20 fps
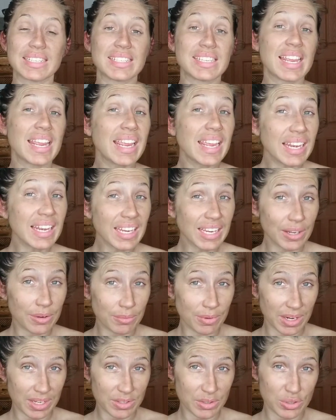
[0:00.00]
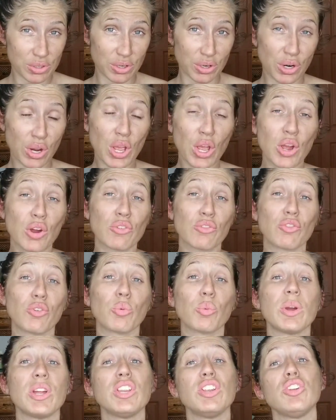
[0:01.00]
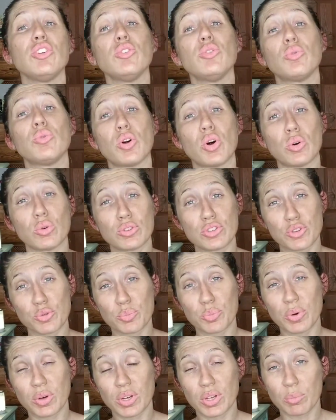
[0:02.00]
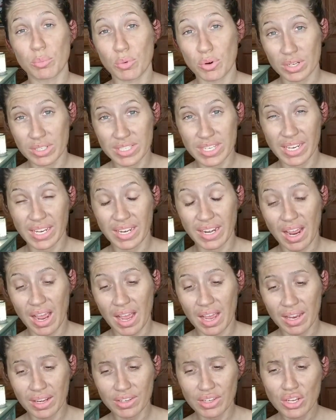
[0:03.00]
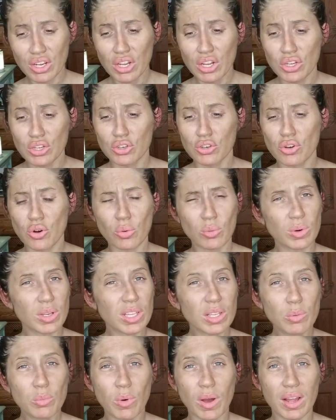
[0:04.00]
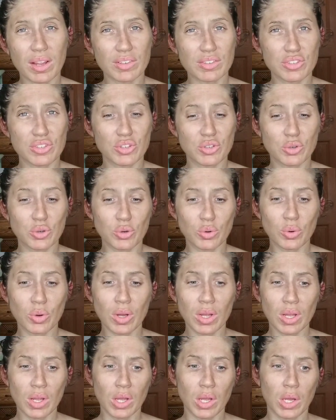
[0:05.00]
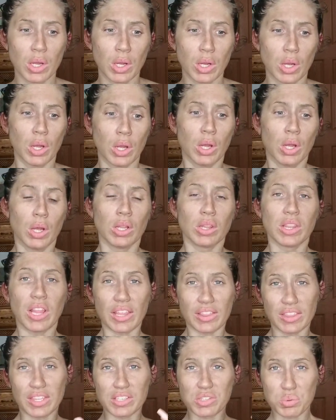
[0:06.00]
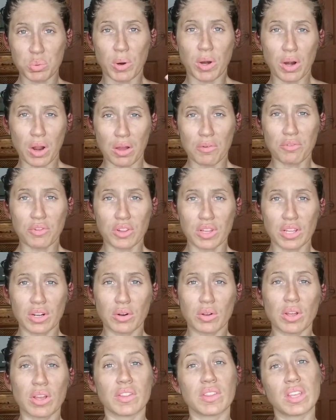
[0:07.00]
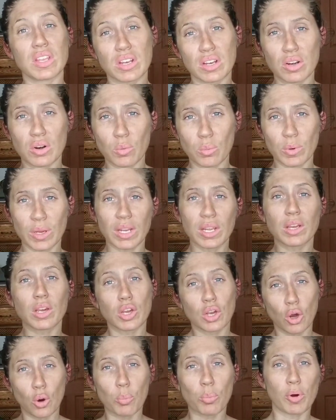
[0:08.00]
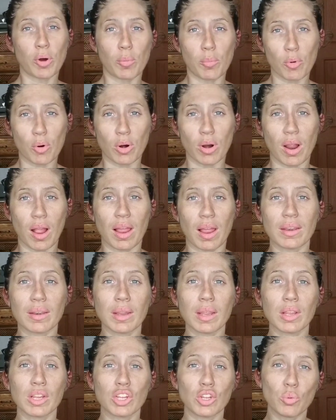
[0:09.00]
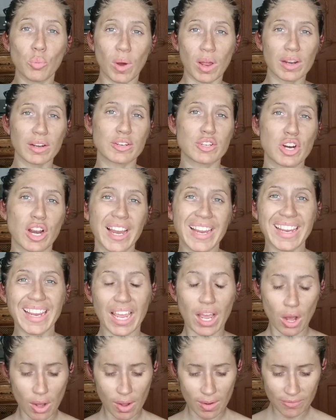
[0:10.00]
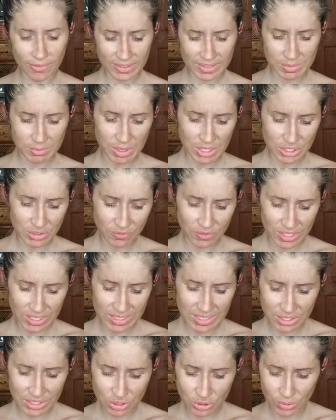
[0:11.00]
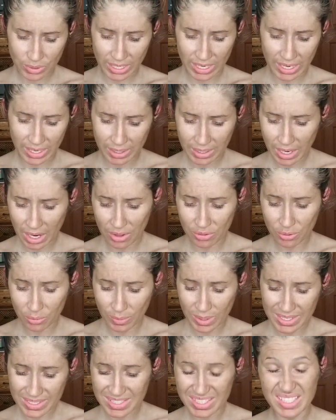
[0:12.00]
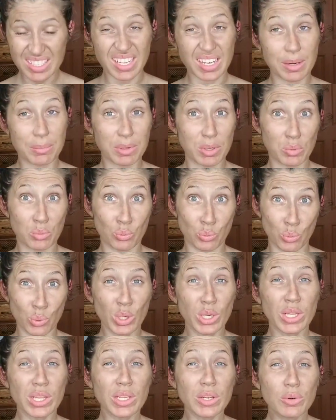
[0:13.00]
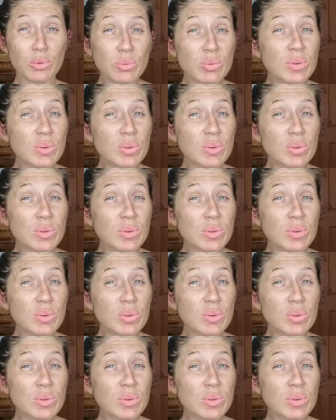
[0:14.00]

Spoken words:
tan eraser for when you go to put more tan on. You don't really want to let this wear off a little and then in a week go put more on. You want to try and get off as much of this as you can. Otherwise, it's going to be really,